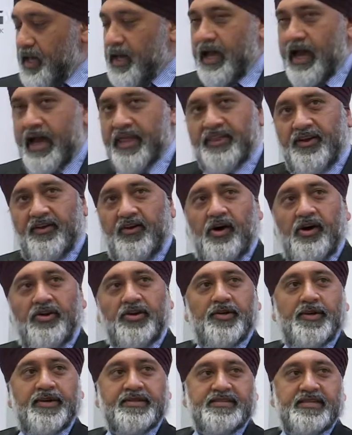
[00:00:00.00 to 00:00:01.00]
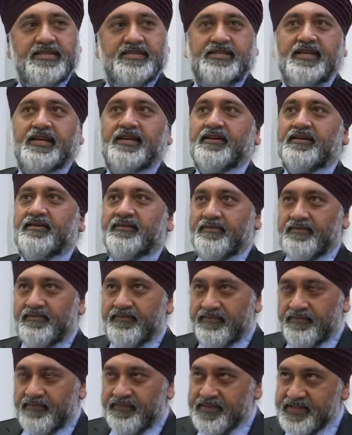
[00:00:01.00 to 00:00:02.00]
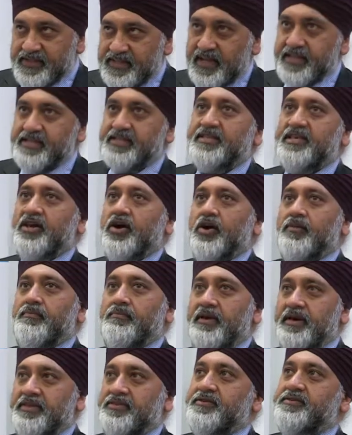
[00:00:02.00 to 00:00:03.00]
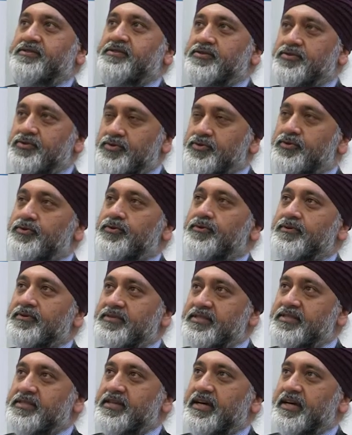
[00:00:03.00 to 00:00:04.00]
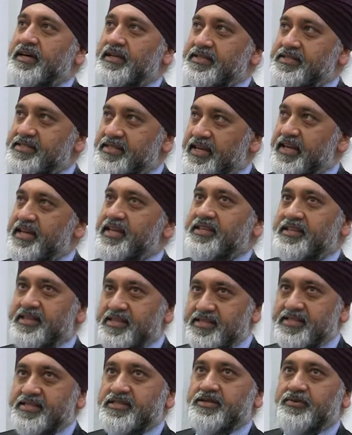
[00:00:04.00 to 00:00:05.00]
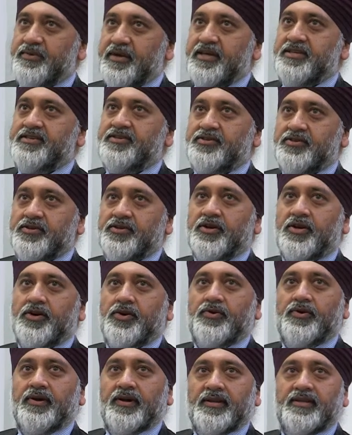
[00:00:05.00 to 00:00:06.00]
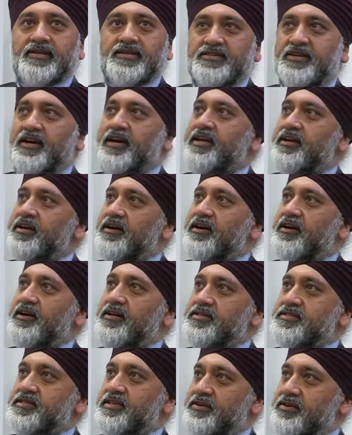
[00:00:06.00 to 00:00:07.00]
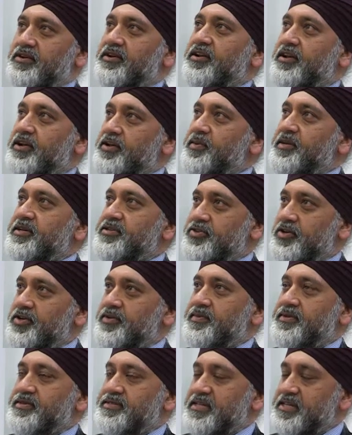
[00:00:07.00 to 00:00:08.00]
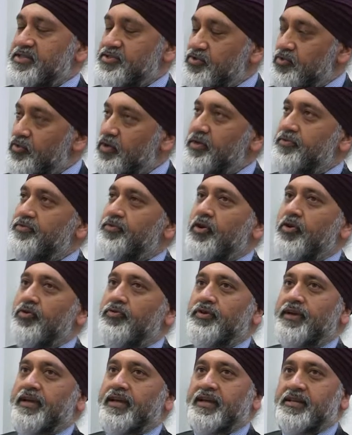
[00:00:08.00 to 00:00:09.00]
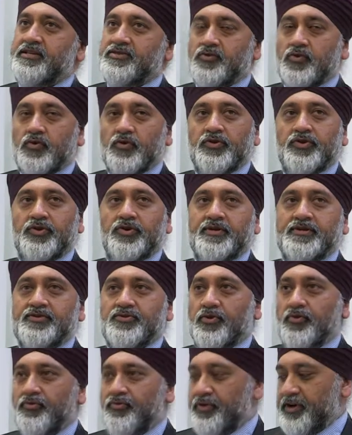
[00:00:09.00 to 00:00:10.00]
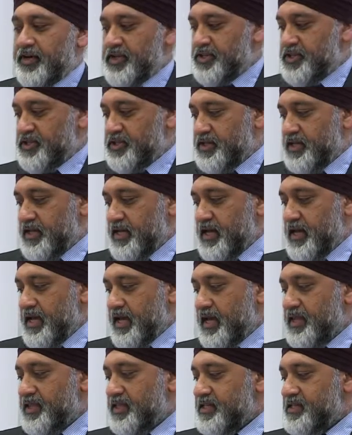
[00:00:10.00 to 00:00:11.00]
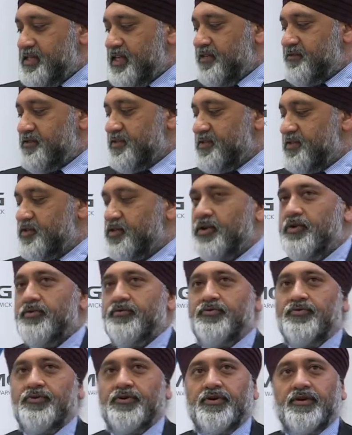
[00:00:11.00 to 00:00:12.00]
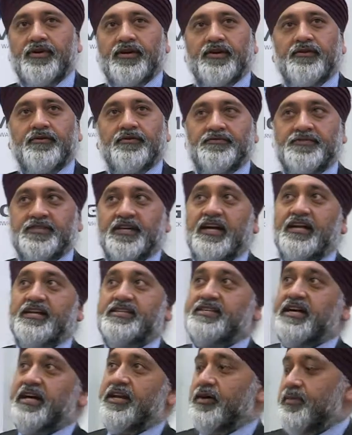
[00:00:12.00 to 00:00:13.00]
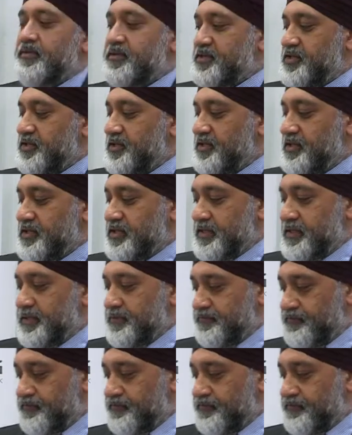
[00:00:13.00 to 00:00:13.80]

And there are no existing state-of-the-art methods or tools that say this is the way to go and design cars that are going to be autonomous. It's all evolving, it's all new, it's all fresh. And this gives us scope for challenge and opportunity.